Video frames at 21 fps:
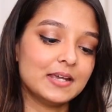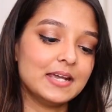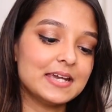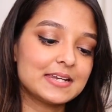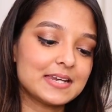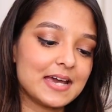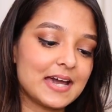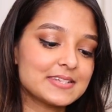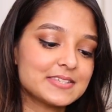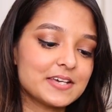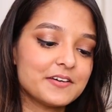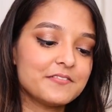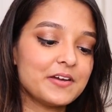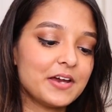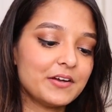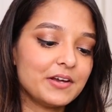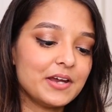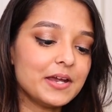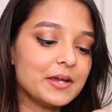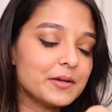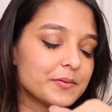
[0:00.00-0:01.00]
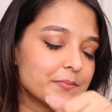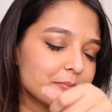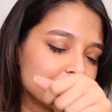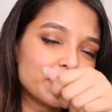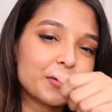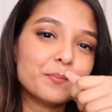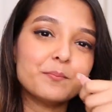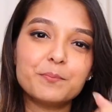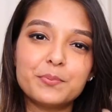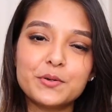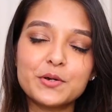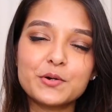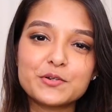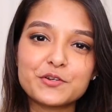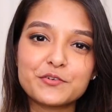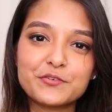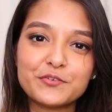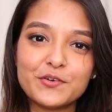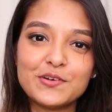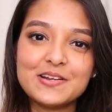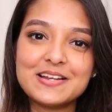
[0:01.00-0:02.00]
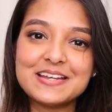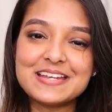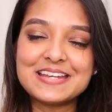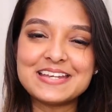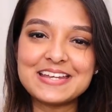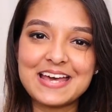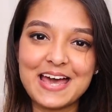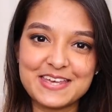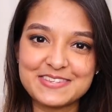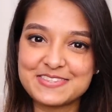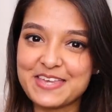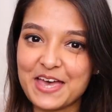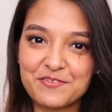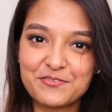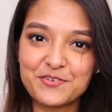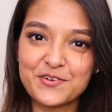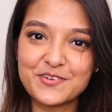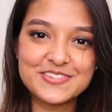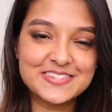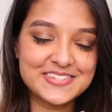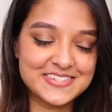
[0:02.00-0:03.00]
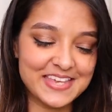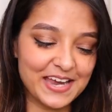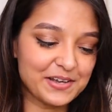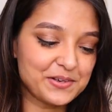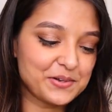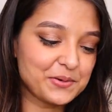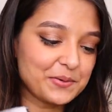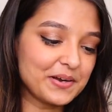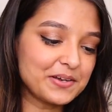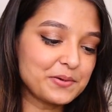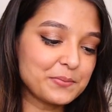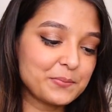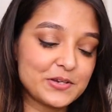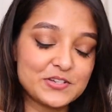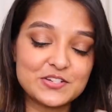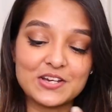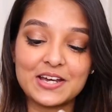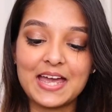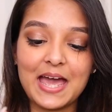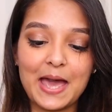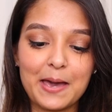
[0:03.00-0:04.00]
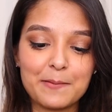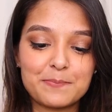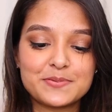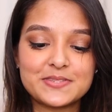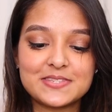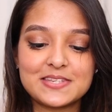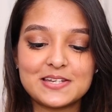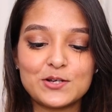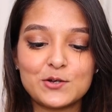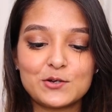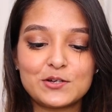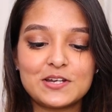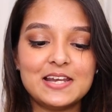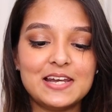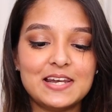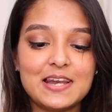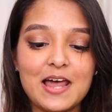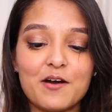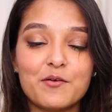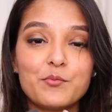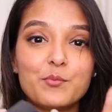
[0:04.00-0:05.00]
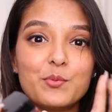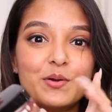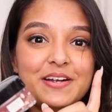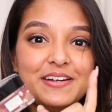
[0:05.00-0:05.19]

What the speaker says: It has a very beautiful a saffron scent to it, which I absolutely love.